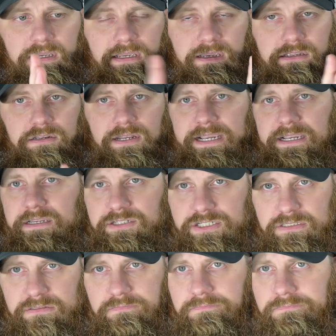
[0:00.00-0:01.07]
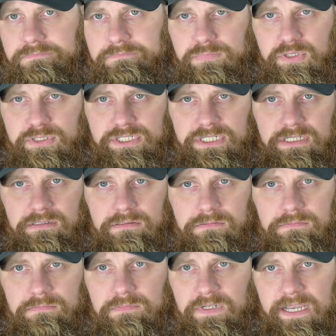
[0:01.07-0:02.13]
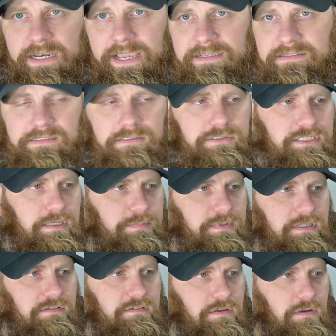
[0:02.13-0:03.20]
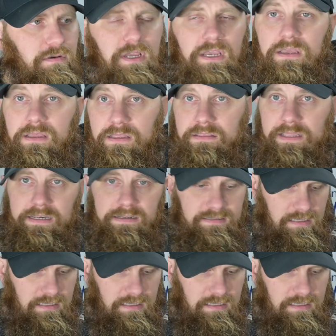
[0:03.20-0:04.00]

you're not going to just push it on accident or something. So that is